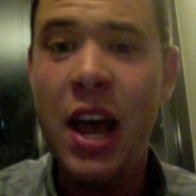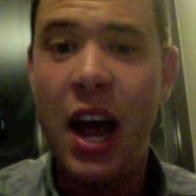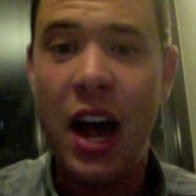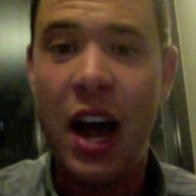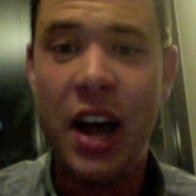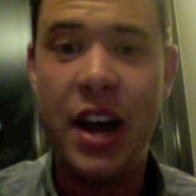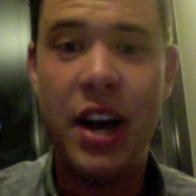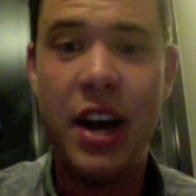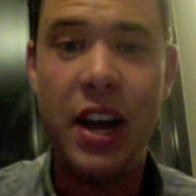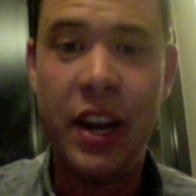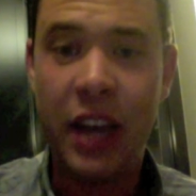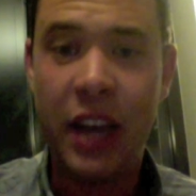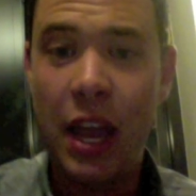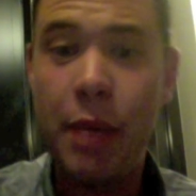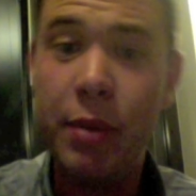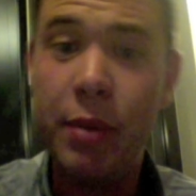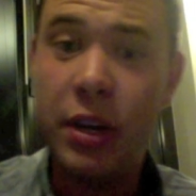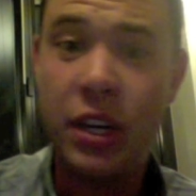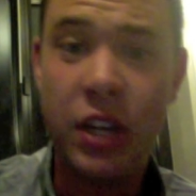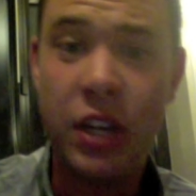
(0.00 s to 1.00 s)
and
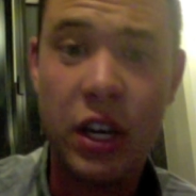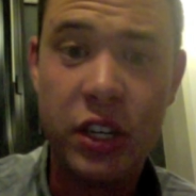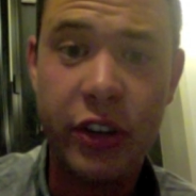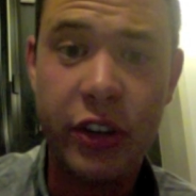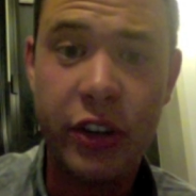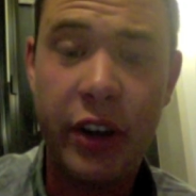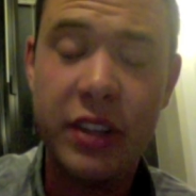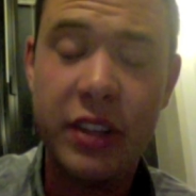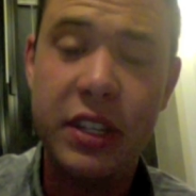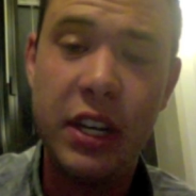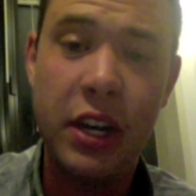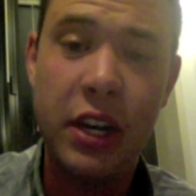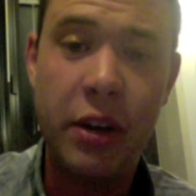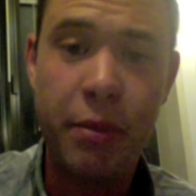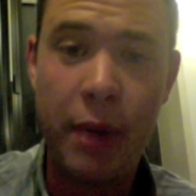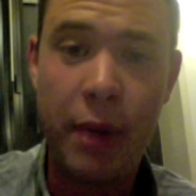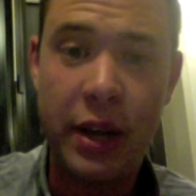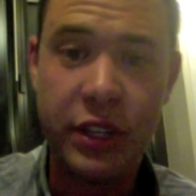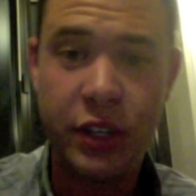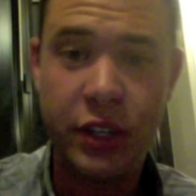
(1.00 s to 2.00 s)
came in to talk to us, and he did a
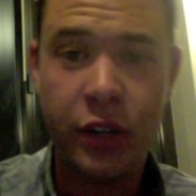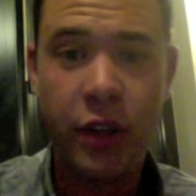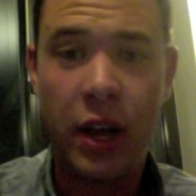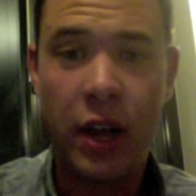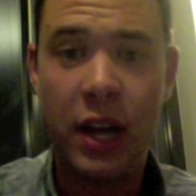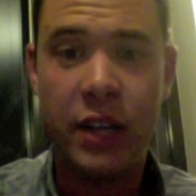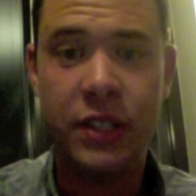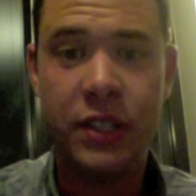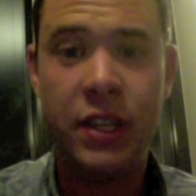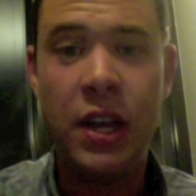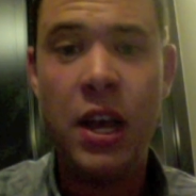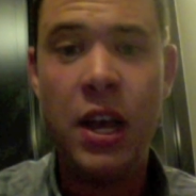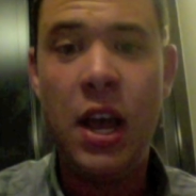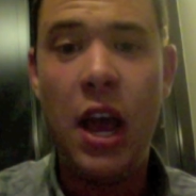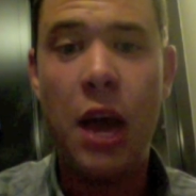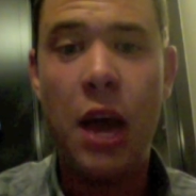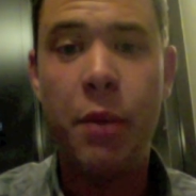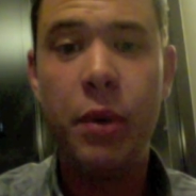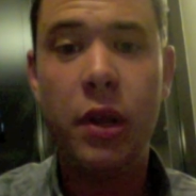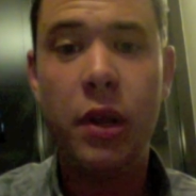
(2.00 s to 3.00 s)
master class.
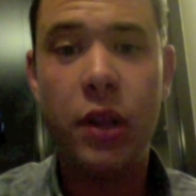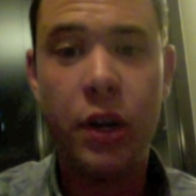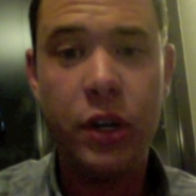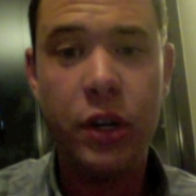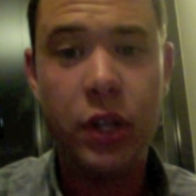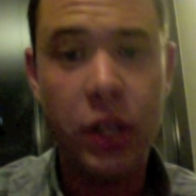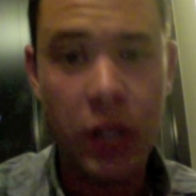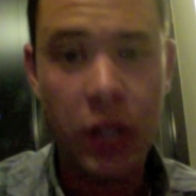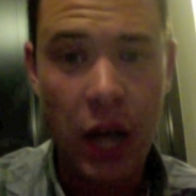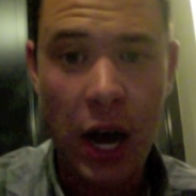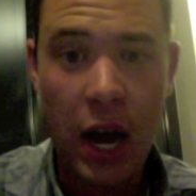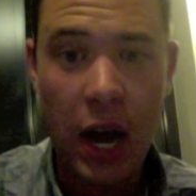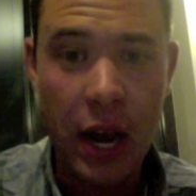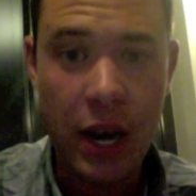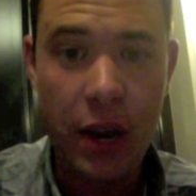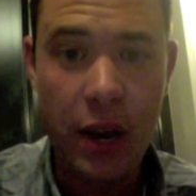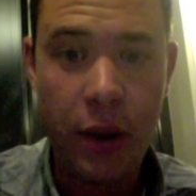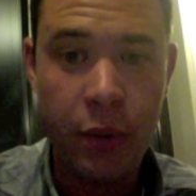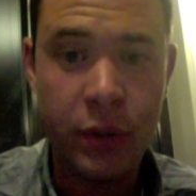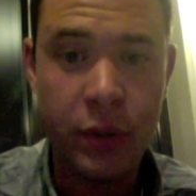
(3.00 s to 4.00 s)
And we learned a
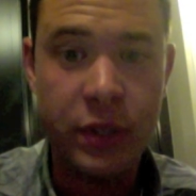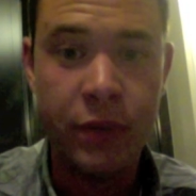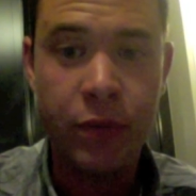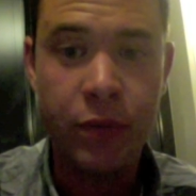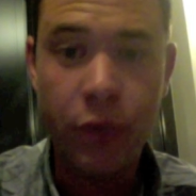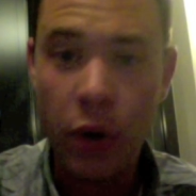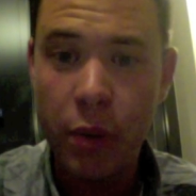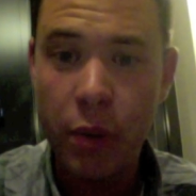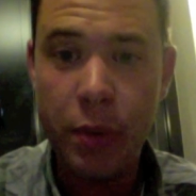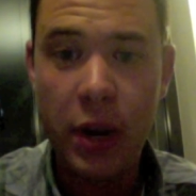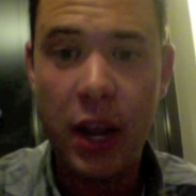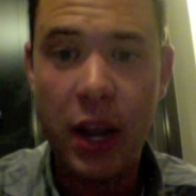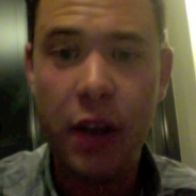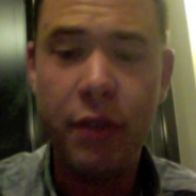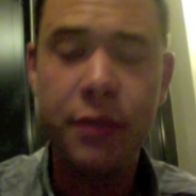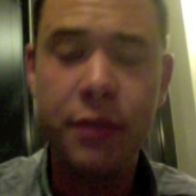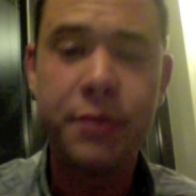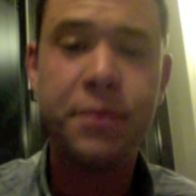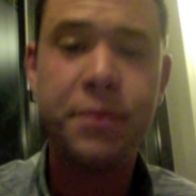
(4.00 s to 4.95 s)
lot. It was informative.